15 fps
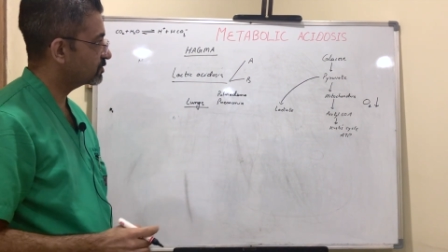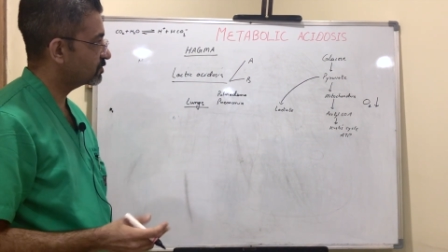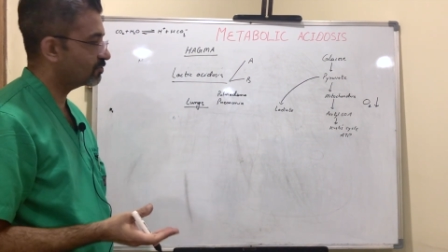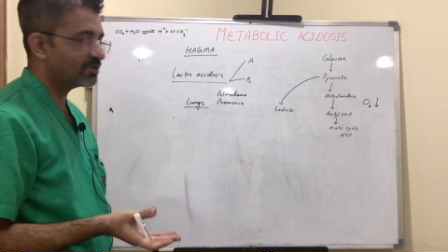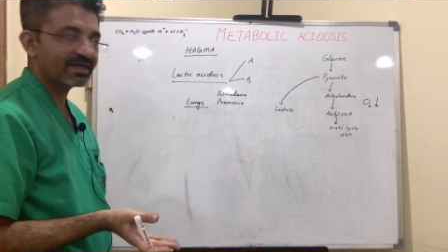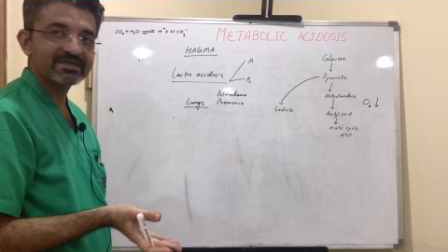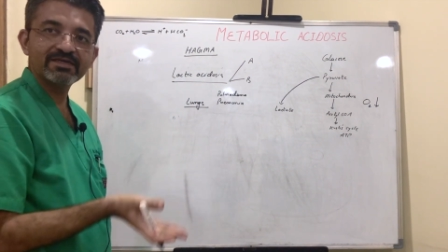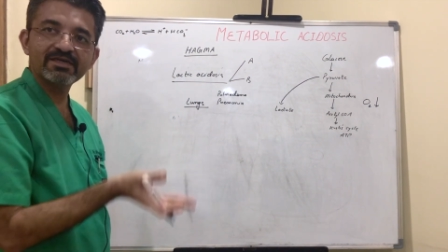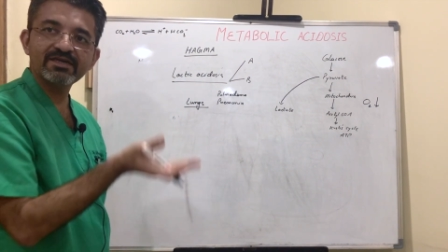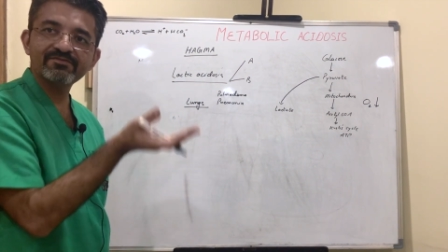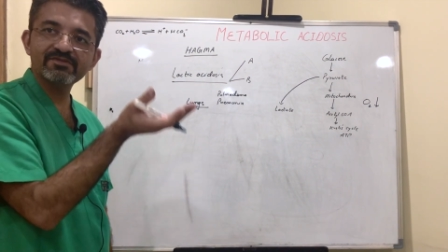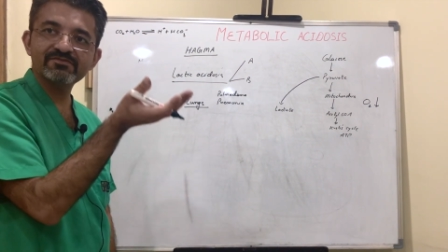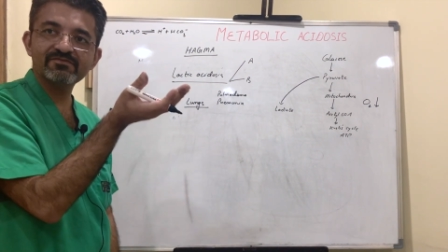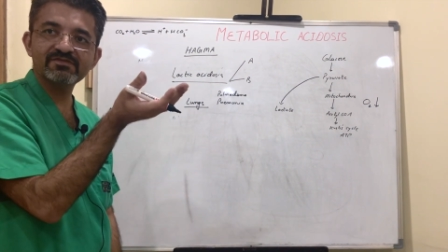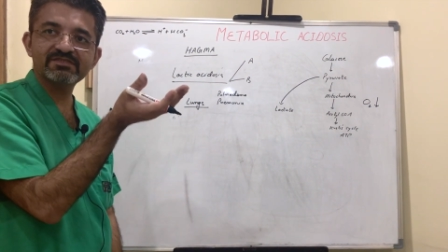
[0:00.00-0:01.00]
Your lactate
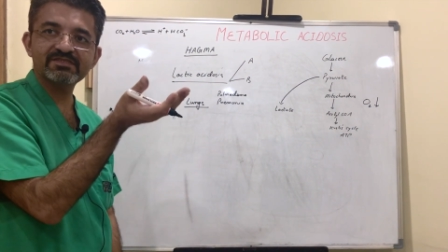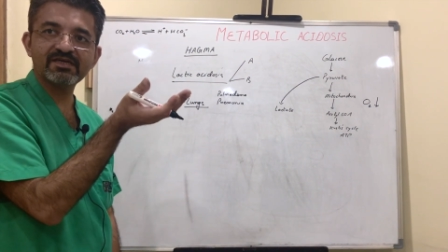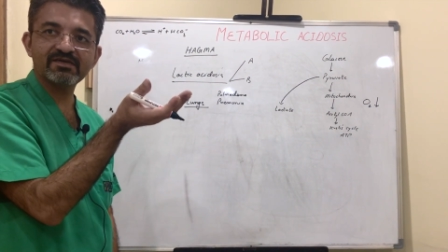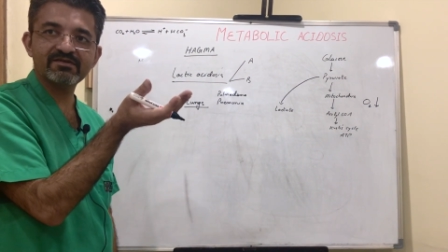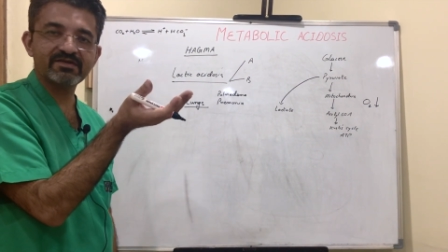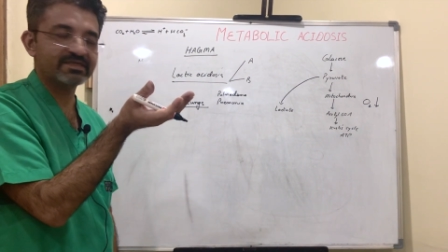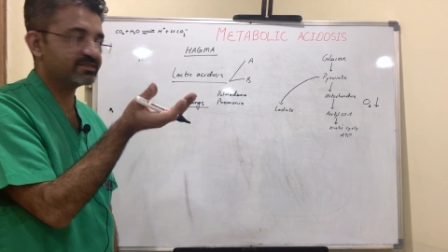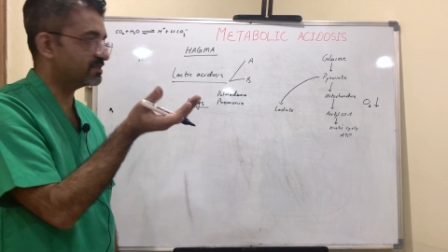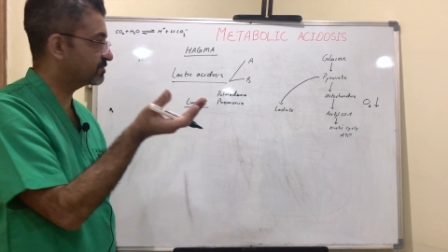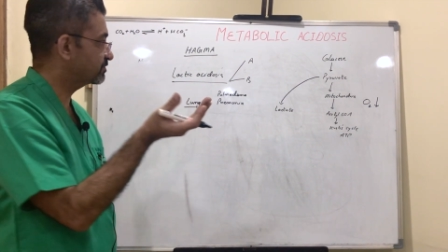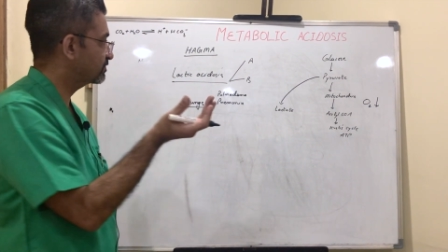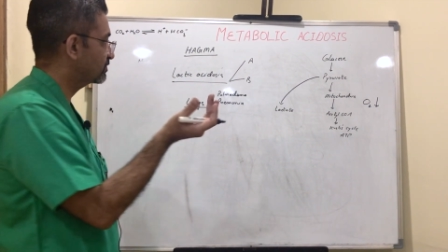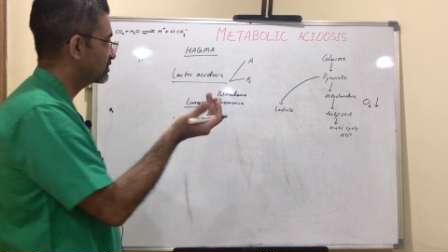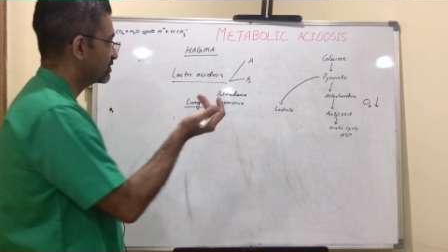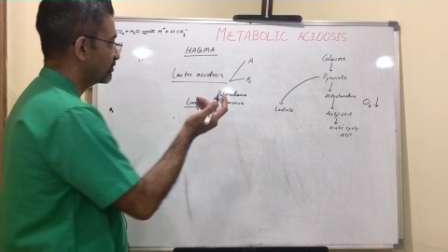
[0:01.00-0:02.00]
levels will start rising.
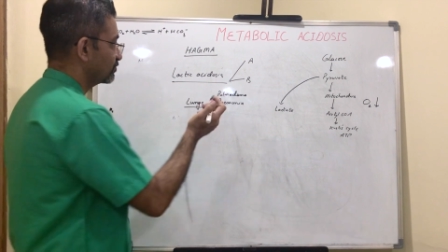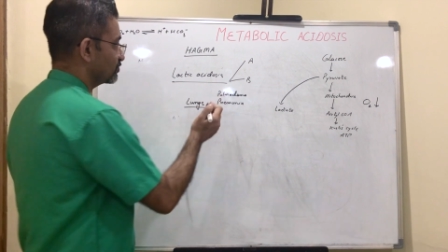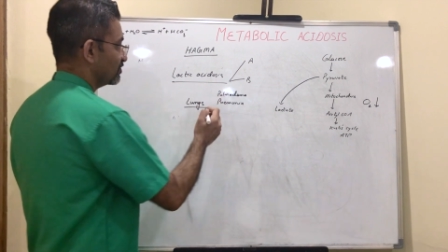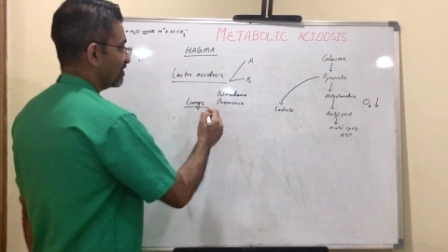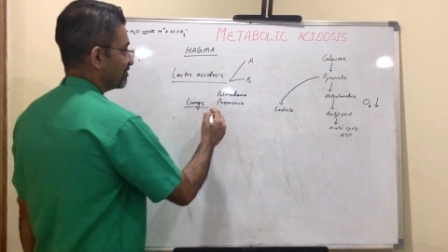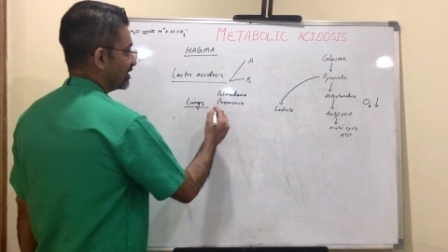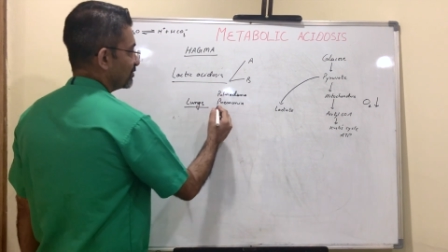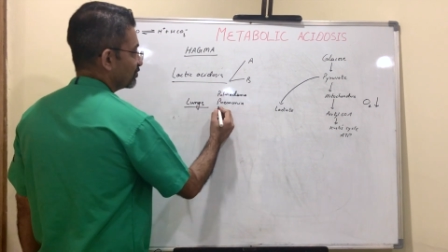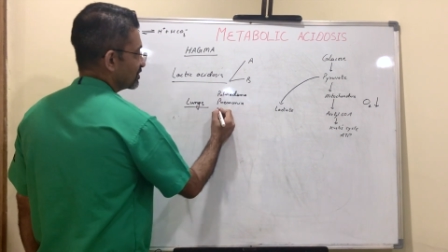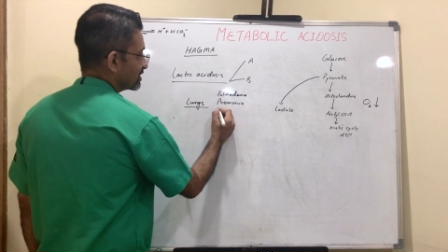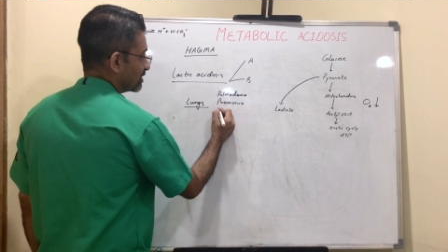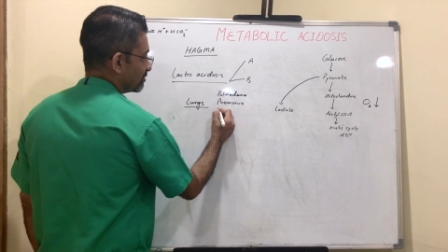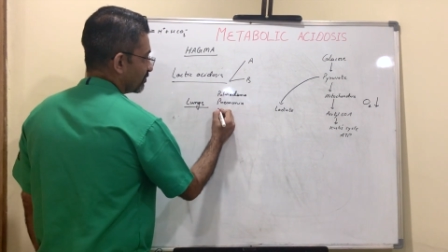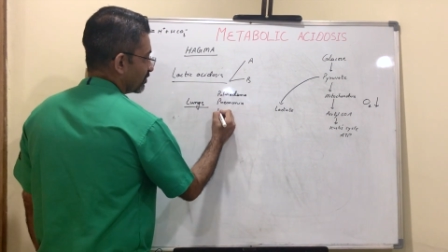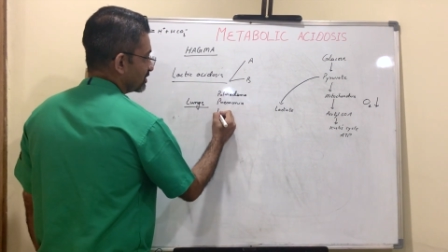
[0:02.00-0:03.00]
Suppose you have pulmonary
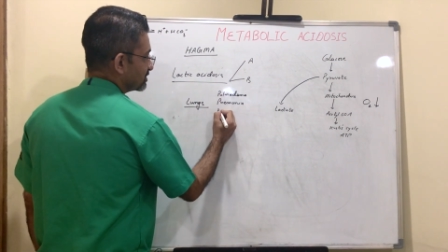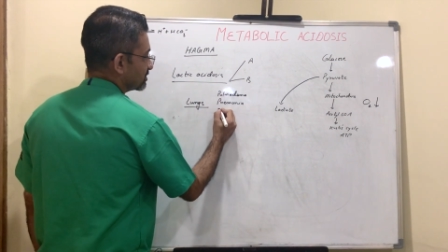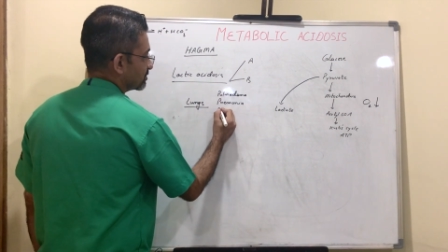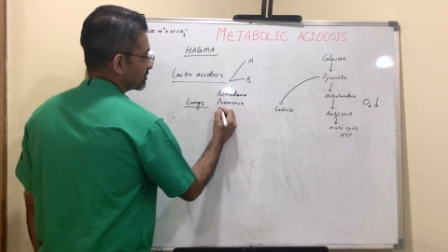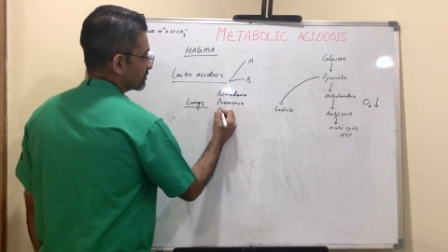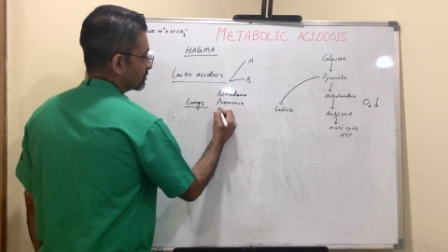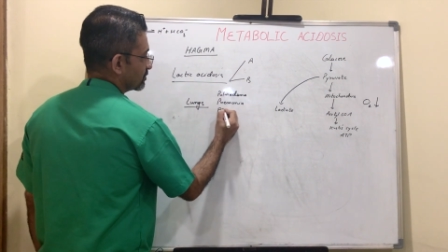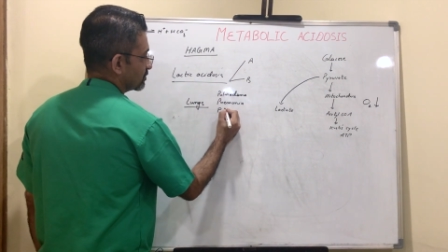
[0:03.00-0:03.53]
embolism,